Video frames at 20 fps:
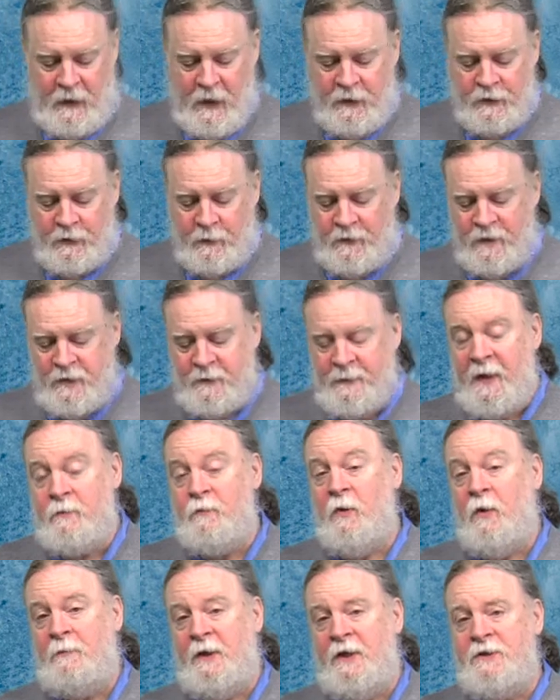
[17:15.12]
Should we expect
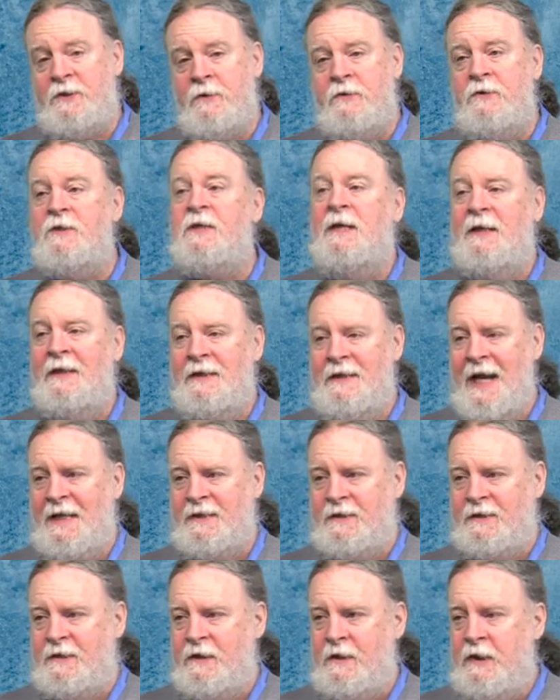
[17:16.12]
more blizzards?
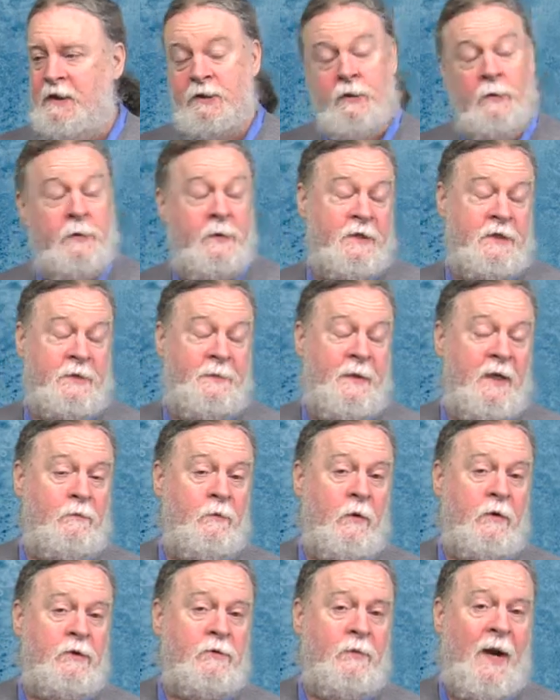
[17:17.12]
Yes. Should we expect
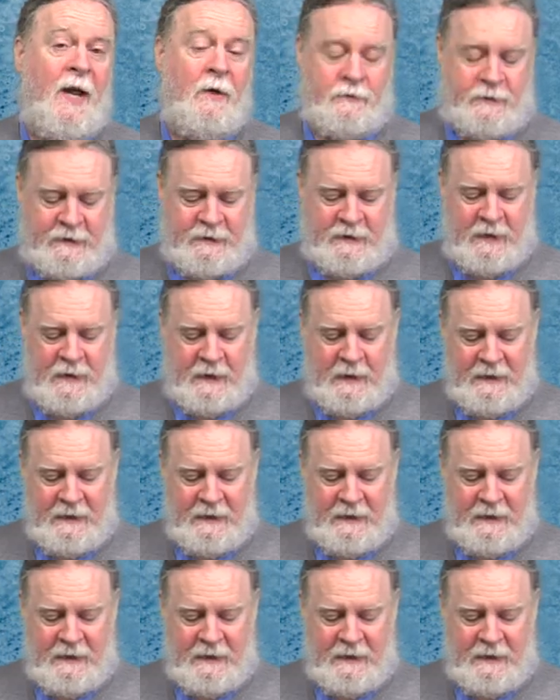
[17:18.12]
more droughts?